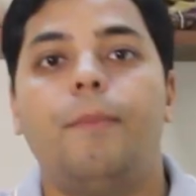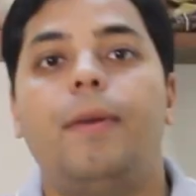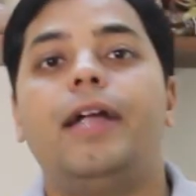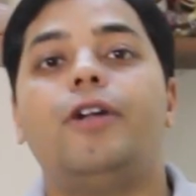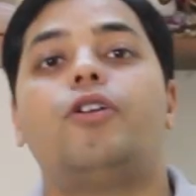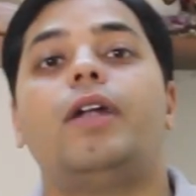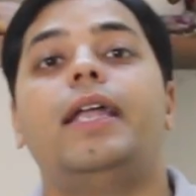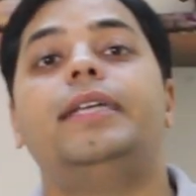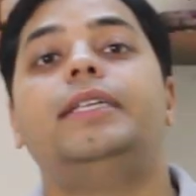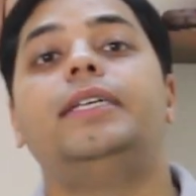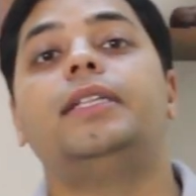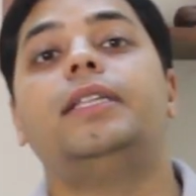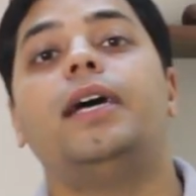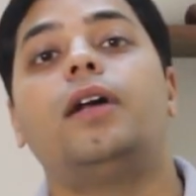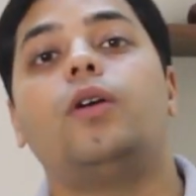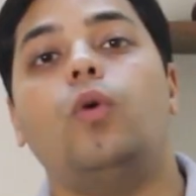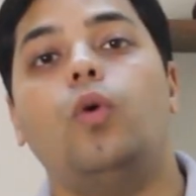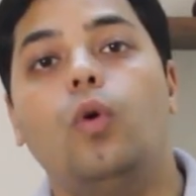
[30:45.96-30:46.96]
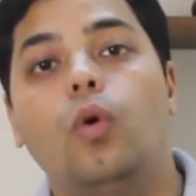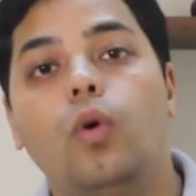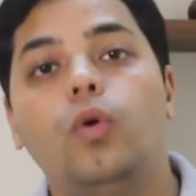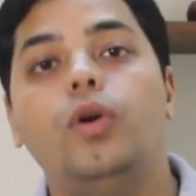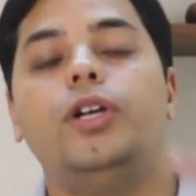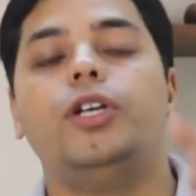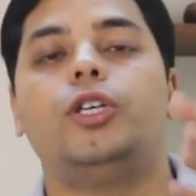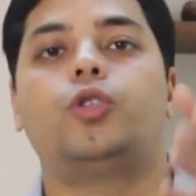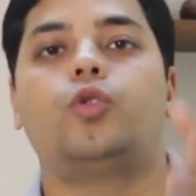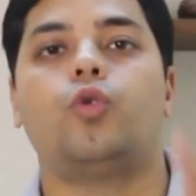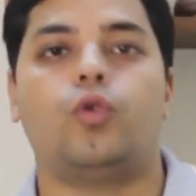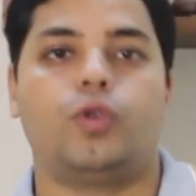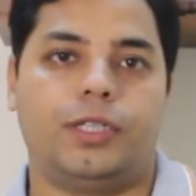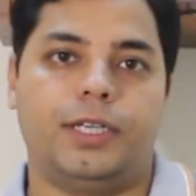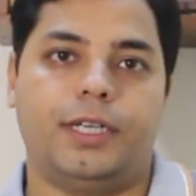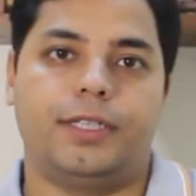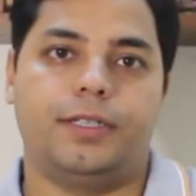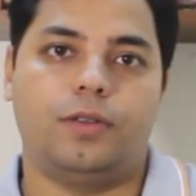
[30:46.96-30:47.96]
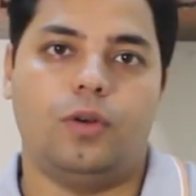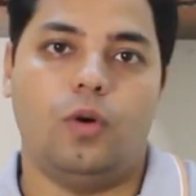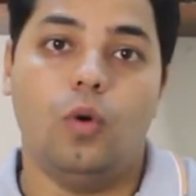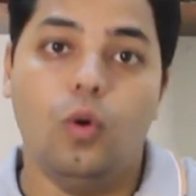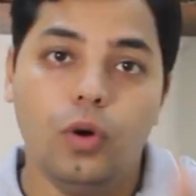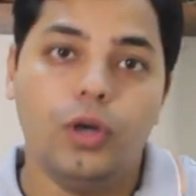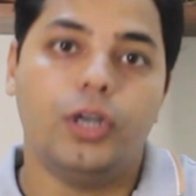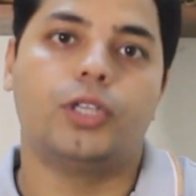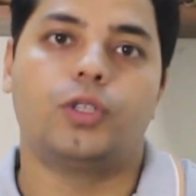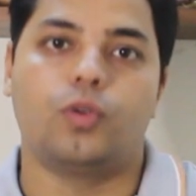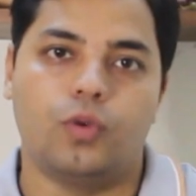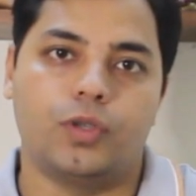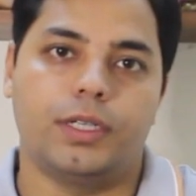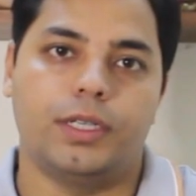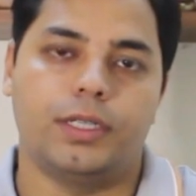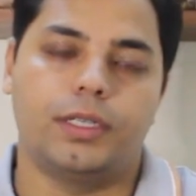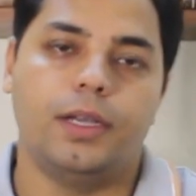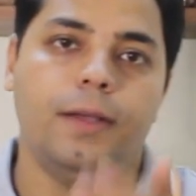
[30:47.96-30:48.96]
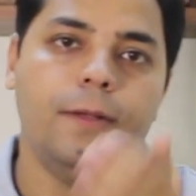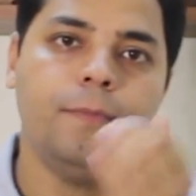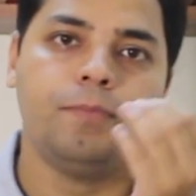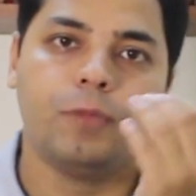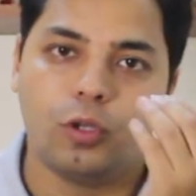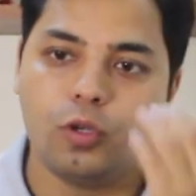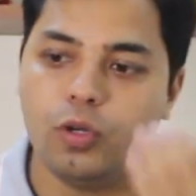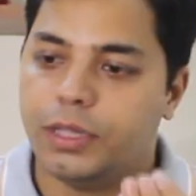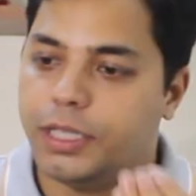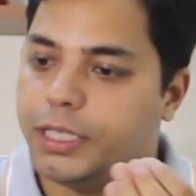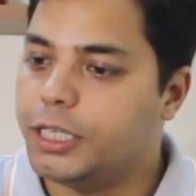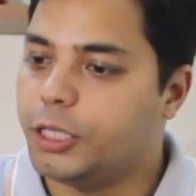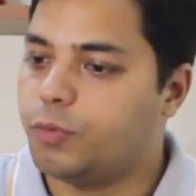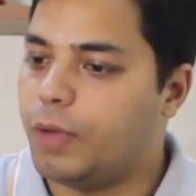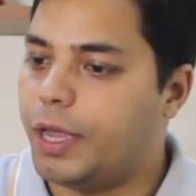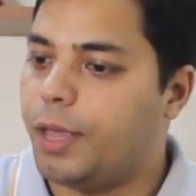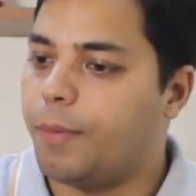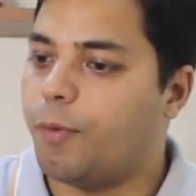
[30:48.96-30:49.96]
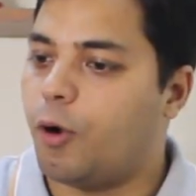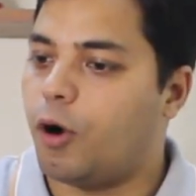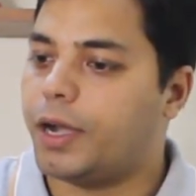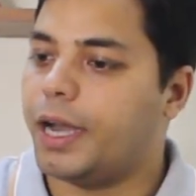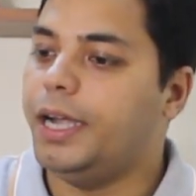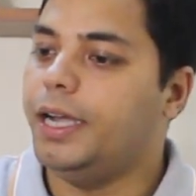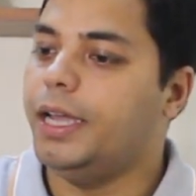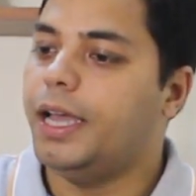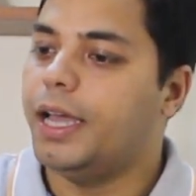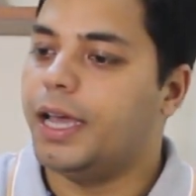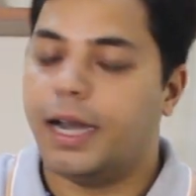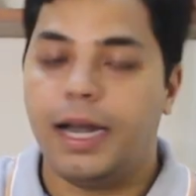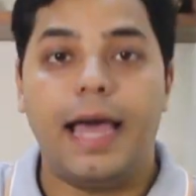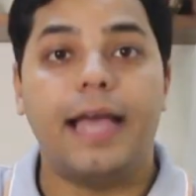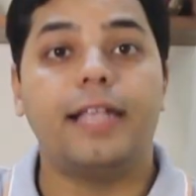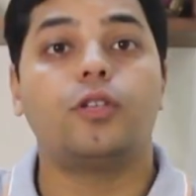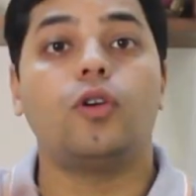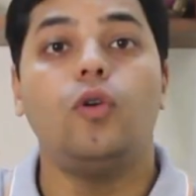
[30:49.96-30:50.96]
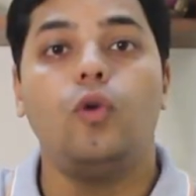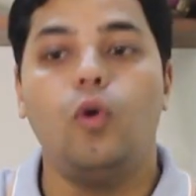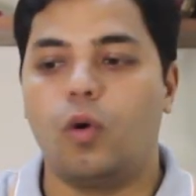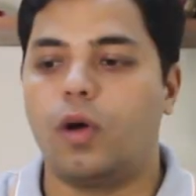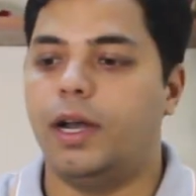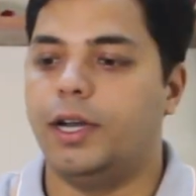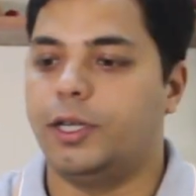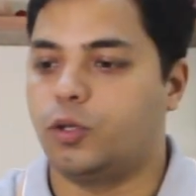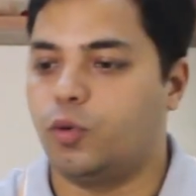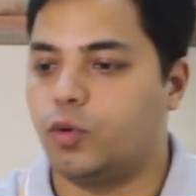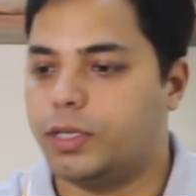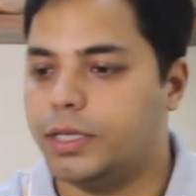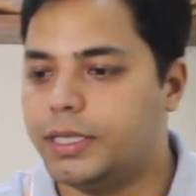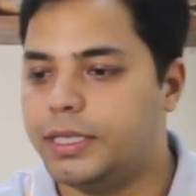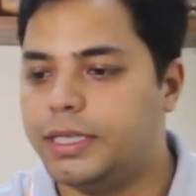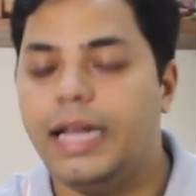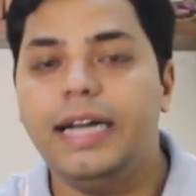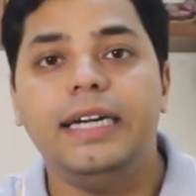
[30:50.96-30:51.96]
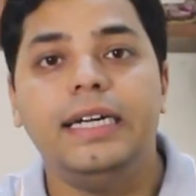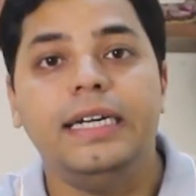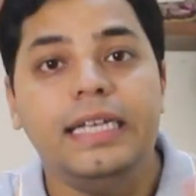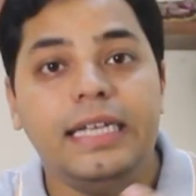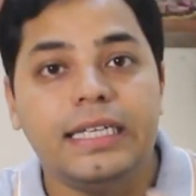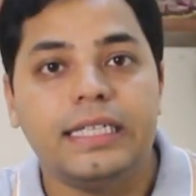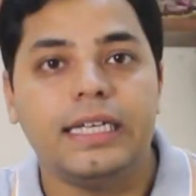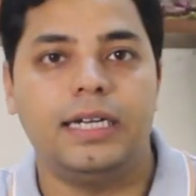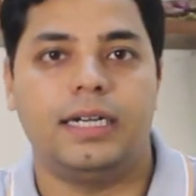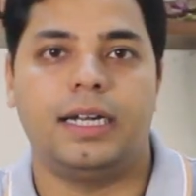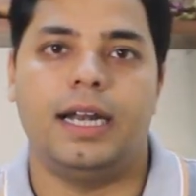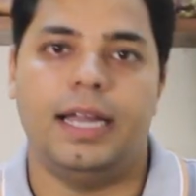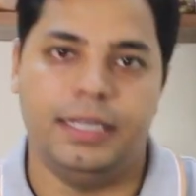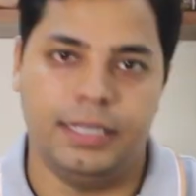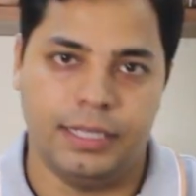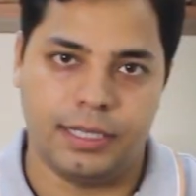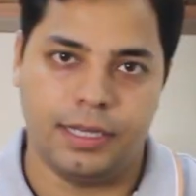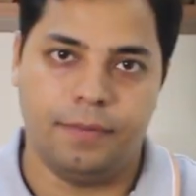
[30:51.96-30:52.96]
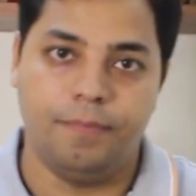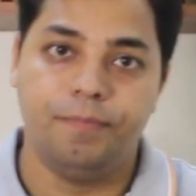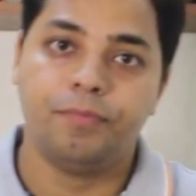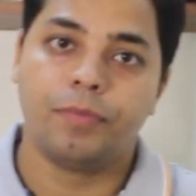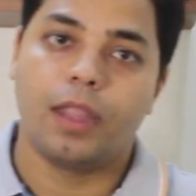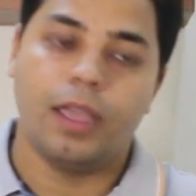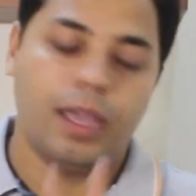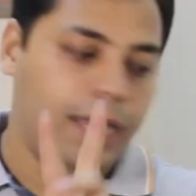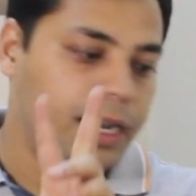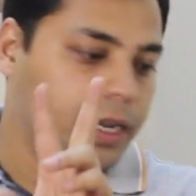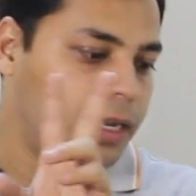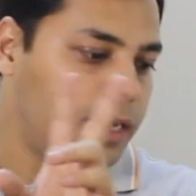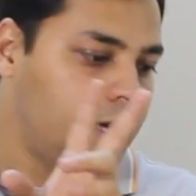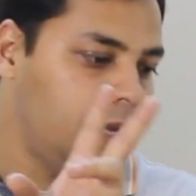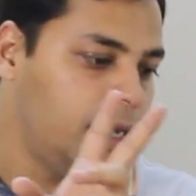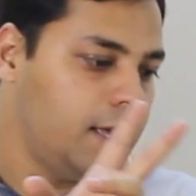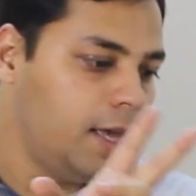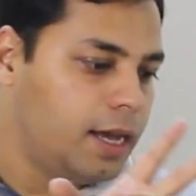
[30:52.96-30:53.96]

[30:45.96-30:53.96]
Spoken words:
by utilizing their own resources, So this is very important, reliance on local resources. Then decentralization. In a